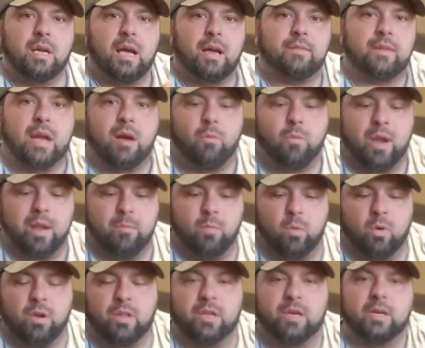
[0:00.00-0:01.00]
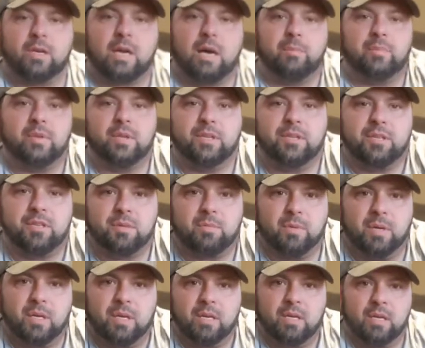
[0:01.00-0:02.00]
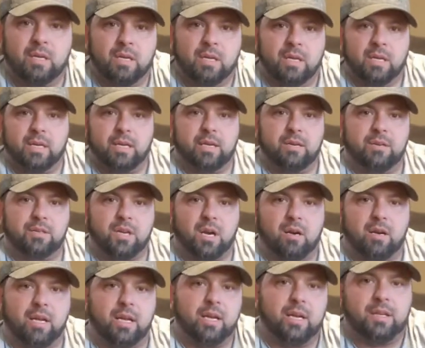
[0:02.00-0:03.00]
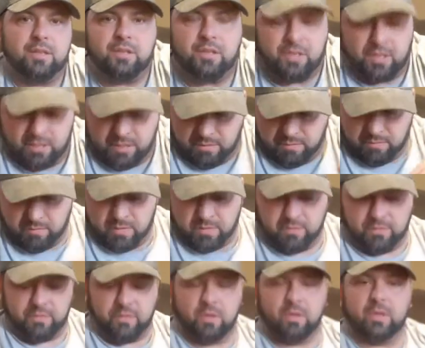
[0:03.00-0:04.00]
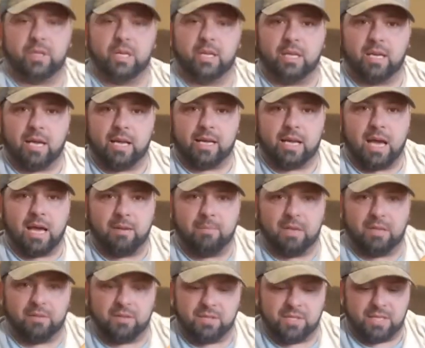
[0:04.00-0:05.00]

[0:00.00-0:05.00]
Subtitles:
I've got way more than a couple inches, but here's our edge. We're folded, and I got about the